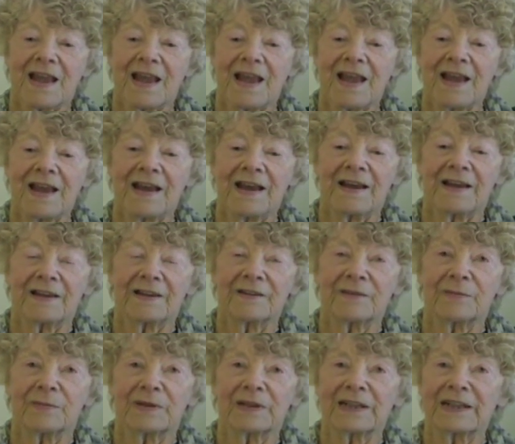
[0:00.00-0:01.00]

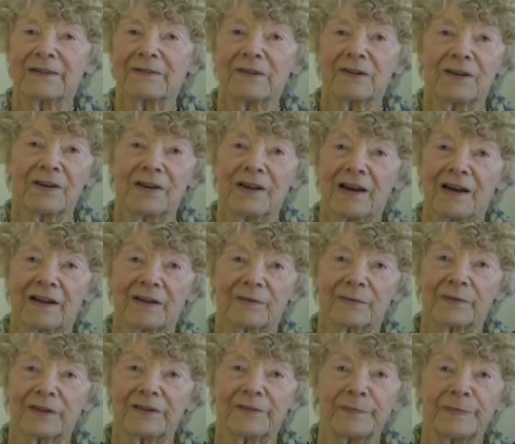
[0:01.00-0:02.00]
And believe it or not,
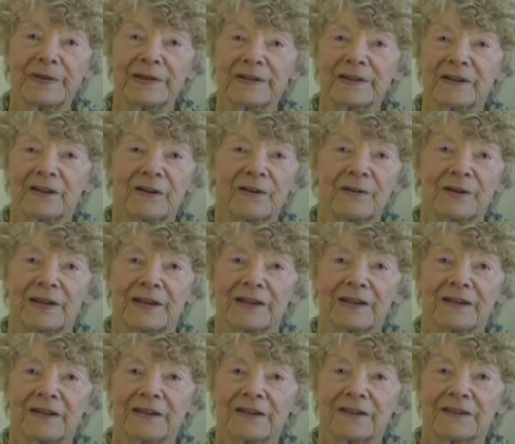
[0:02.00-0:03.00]
we've been
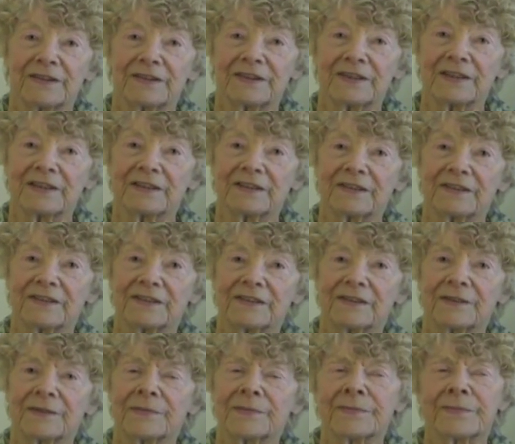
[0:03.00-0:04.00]
going since,